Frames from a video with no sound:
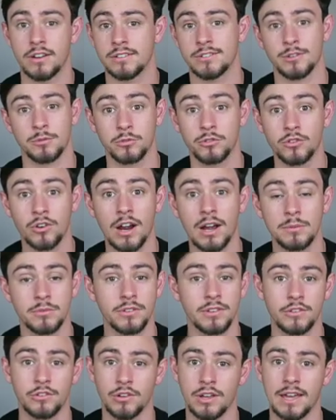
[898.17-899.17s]
subscribe to the
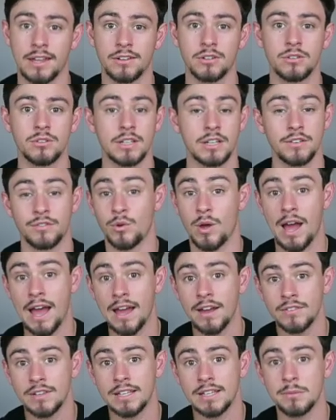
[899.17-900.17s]
channel, and if you
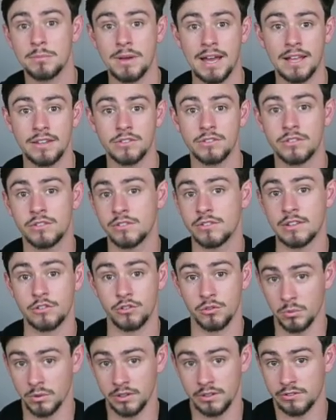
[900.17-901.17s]
have any passages that you
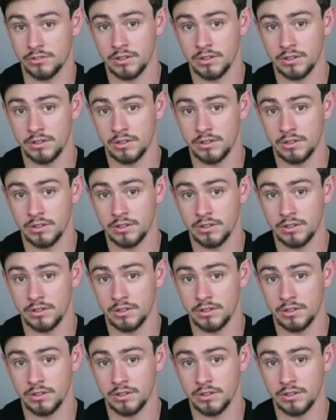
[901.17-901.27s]
want to